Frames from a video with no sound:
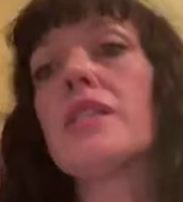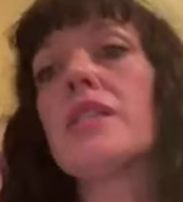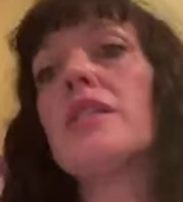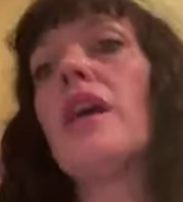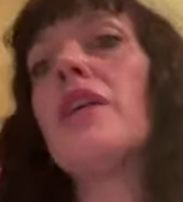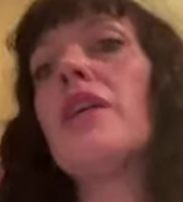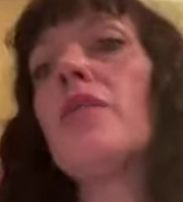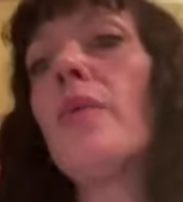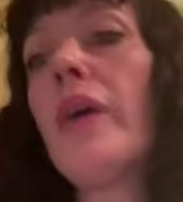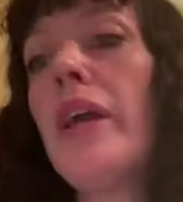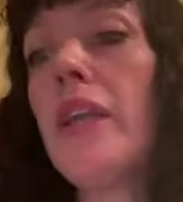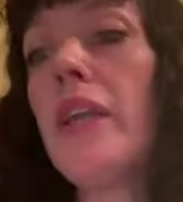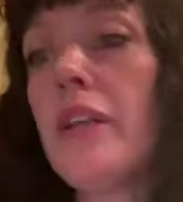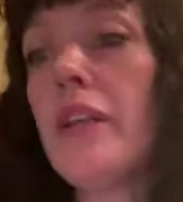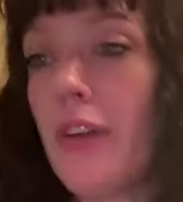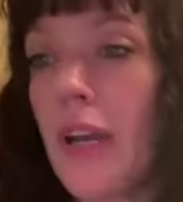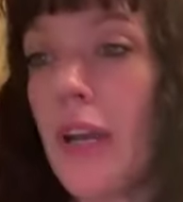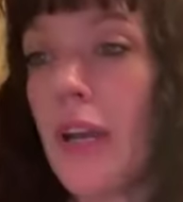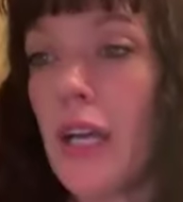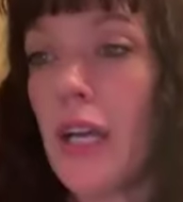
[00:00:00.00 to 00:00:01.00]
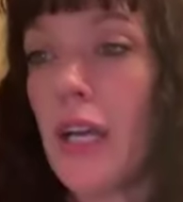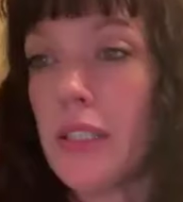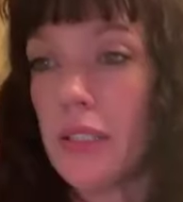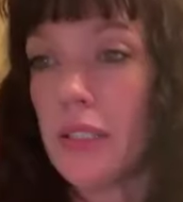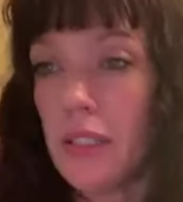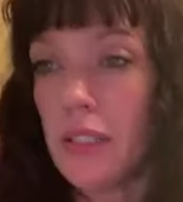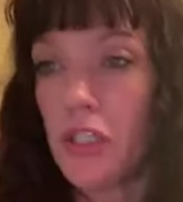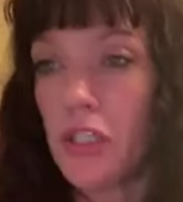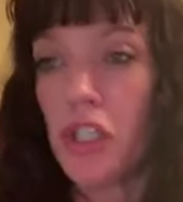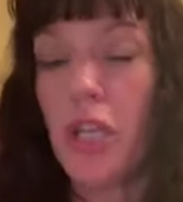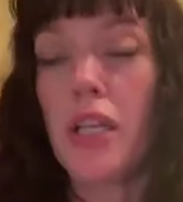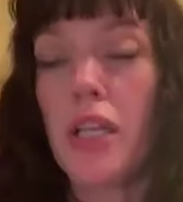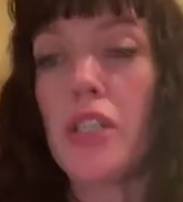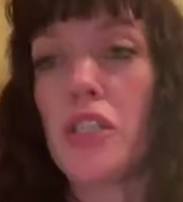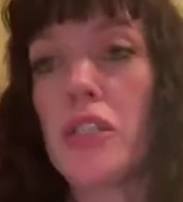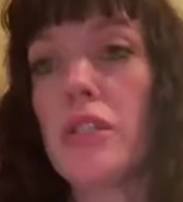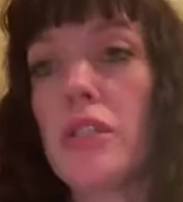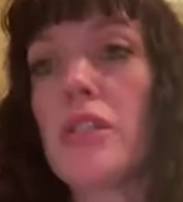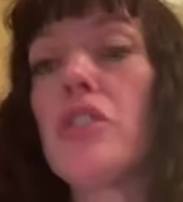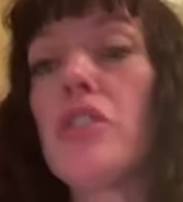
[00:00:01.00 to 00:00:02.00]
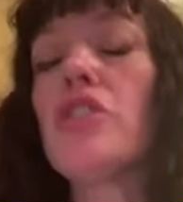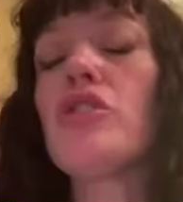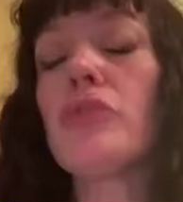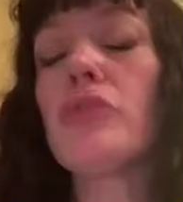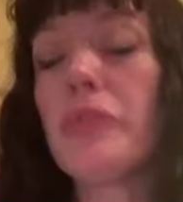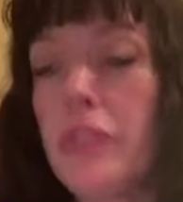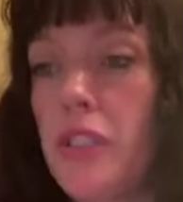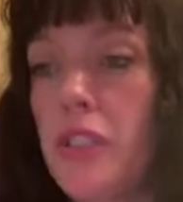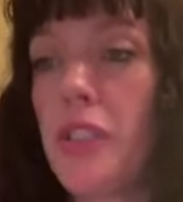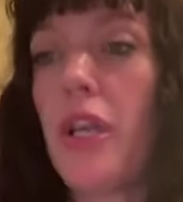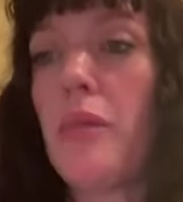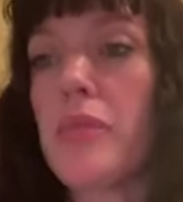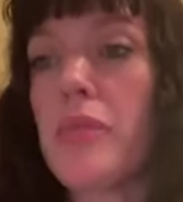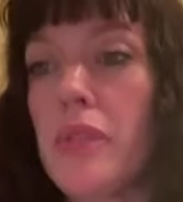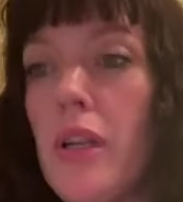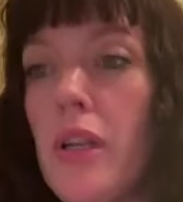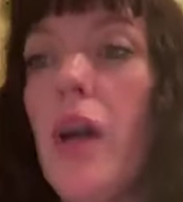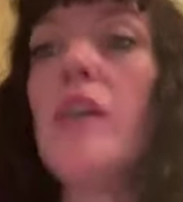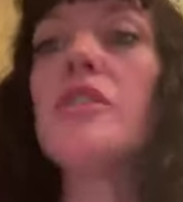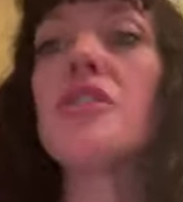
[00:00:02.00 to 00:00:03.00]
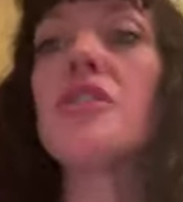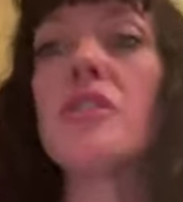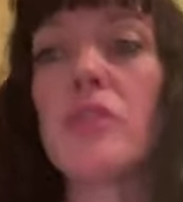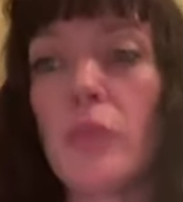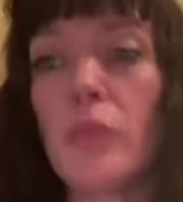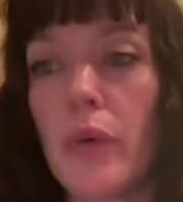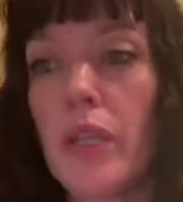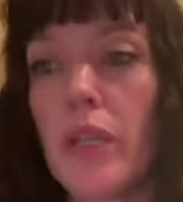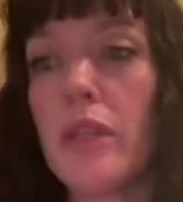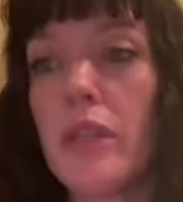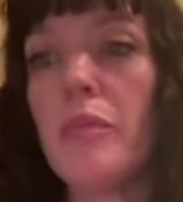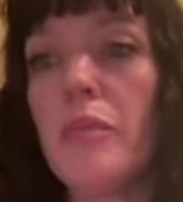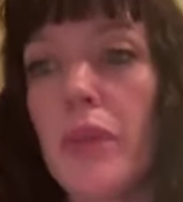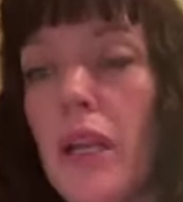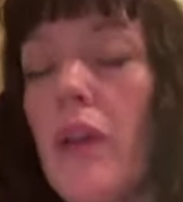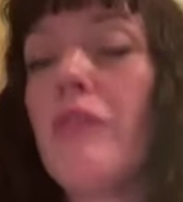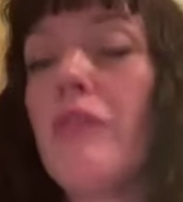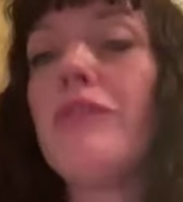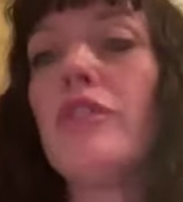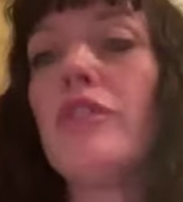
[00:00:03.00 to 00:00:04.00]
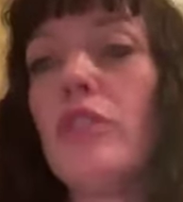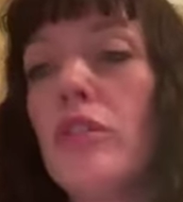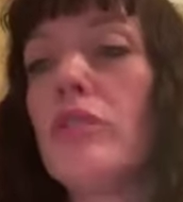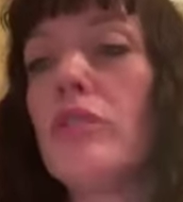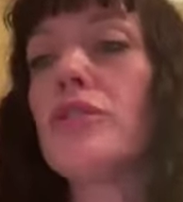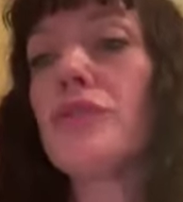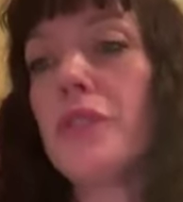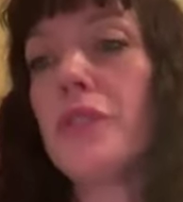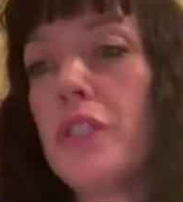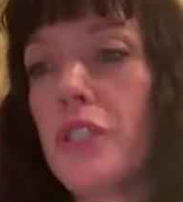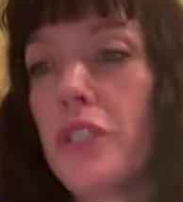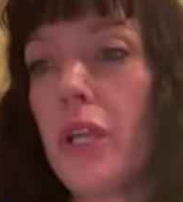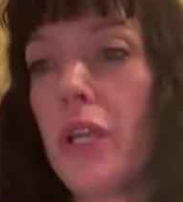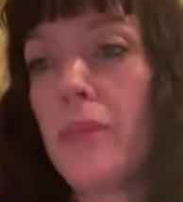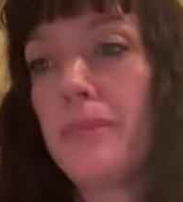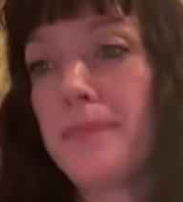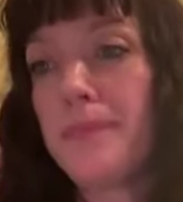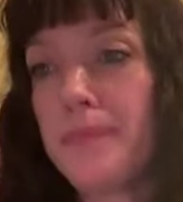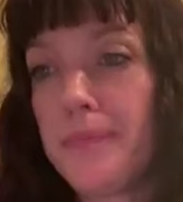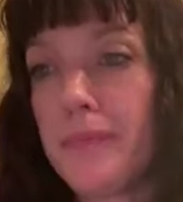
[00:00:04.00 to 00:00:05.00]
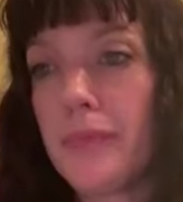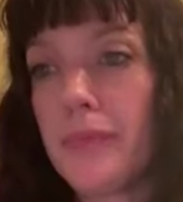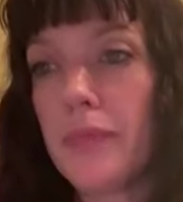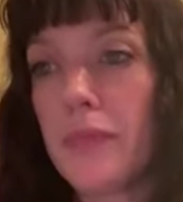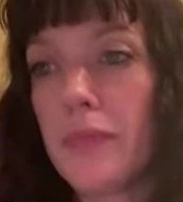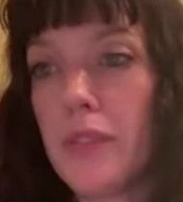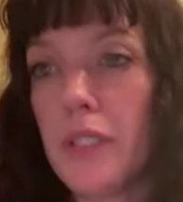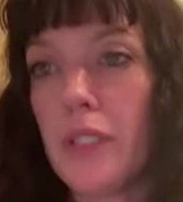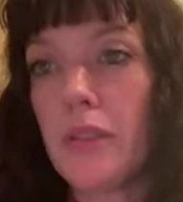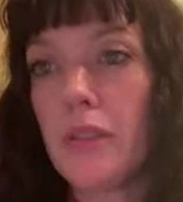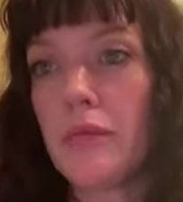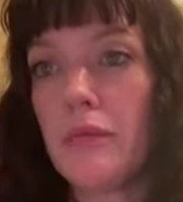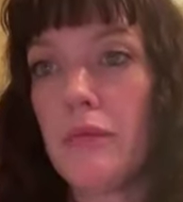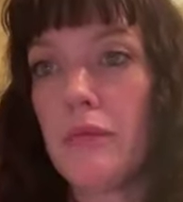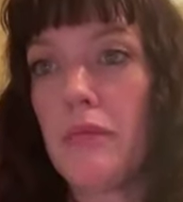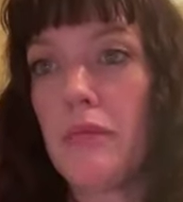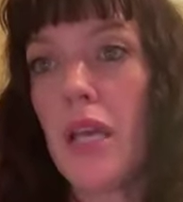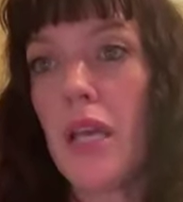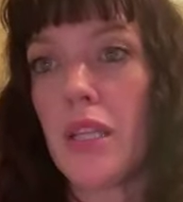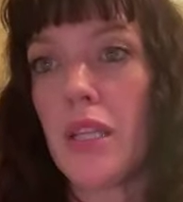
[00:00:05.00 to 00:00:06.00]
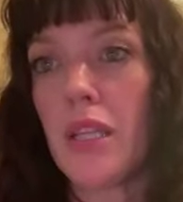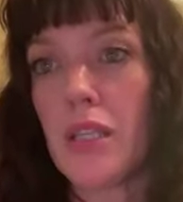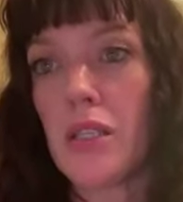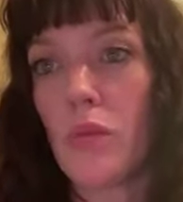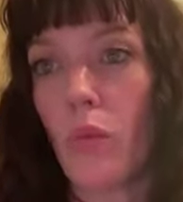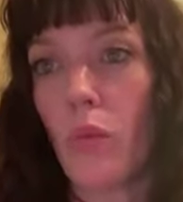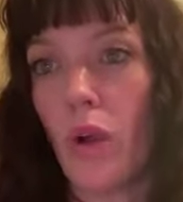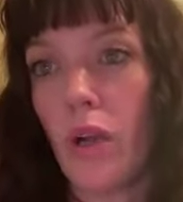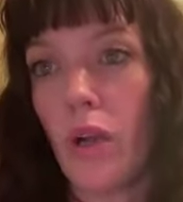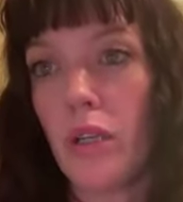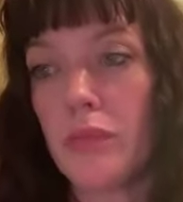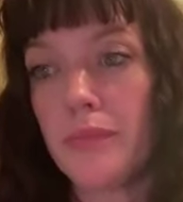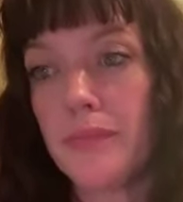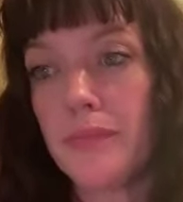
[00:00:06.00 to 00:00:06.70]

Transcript: a lot of weight if I had to change tree shapes, not just width, but full tree shape to make this work.